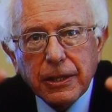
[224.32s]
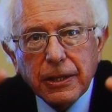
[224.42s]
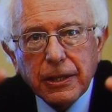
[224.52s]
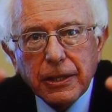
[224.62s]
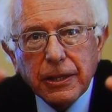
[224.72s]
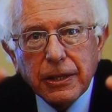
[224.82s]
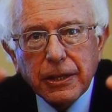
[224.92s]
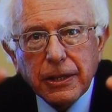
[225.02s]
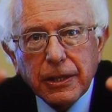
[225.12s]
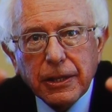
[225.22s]

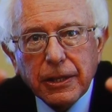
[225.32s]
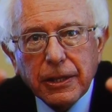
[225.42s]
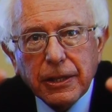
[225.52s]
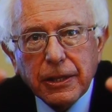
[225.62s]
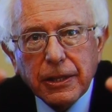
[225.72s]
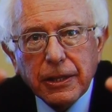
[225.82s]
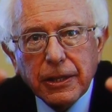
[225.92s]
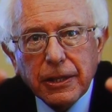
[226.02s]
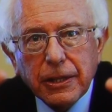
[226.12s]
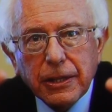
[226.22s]

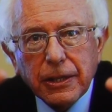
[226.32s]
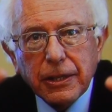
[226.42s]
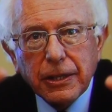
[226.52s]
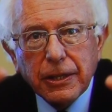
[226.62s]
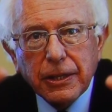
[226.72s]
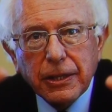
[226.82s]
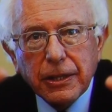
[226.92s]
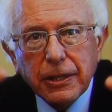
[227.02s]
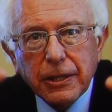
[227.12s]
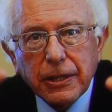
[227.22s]

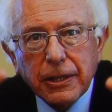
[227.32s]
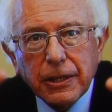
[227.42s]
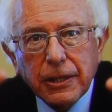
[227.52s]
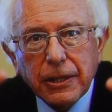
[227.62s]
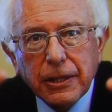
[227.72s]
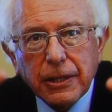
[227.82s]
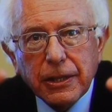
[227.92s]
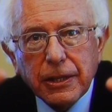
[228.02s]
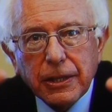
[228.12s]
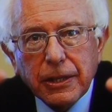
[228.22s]

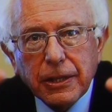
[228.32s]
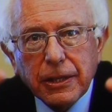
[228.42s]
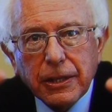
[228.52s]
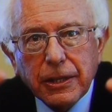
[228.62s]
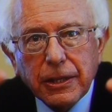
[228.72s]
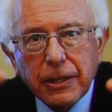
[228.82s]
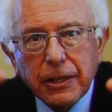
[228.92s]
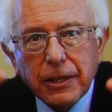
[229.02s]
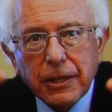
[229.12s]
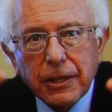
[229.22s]

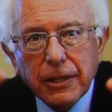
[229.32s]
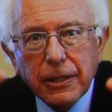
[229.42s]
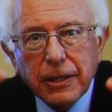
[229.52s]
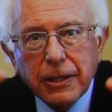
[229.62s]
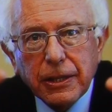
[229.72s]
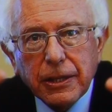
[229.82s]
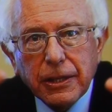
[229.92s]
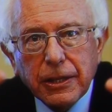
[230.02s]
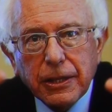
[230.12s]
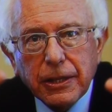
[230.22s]

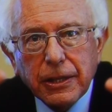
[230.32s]
(silent)